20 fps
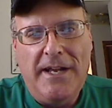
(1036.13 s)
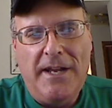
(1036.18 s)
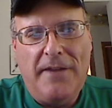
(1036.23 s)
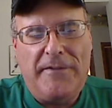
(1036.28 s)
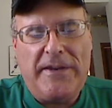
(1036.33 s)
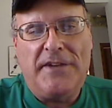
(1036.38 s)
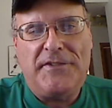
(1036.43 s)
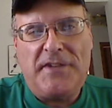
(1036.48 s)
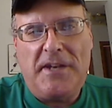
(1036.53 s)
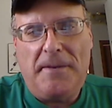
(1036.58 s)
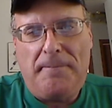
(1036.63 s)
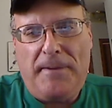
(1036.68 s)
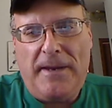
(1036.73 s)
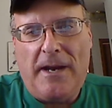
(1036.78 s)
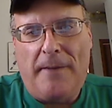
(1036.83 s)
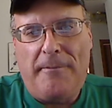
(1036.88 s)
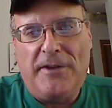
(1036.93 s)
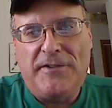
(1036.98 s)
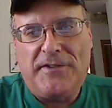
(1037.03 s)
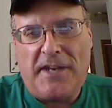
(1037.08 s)
if he gets into
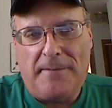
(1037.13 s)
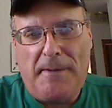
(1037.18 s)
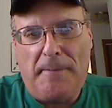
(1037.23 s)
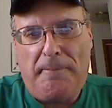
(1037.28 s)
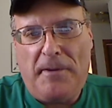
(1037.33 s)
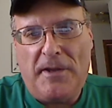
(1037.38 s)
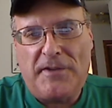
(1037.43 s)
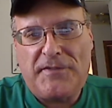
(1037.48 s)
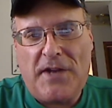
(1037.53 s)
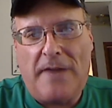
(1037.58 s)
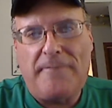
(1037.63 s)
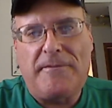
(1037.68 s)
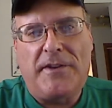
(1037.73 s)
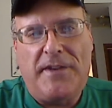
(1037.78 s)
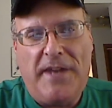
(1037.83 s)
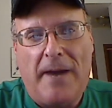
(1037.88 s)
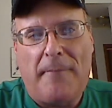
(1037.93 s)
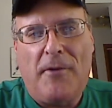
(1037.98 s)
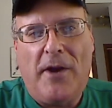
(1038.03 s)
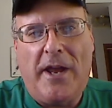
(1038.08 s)
PWs, he can be pissed off. You're
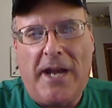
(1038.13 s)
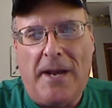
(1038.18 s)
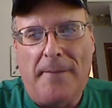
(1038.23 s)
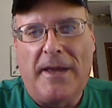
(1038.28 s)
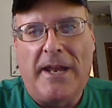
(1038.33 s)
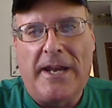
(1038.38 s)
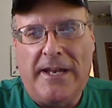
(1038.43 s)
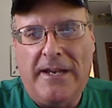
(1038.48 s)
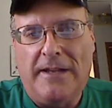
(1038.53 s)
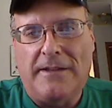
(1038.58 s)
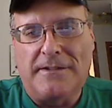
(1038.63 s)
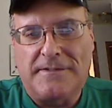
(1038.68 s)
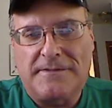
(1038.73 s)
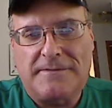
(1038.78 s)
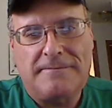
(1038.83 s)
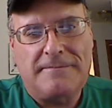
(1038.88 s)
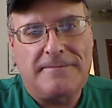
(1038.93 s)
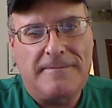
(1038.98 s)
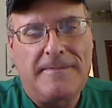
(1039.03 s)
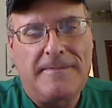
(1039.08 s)
damn right, I bet he is.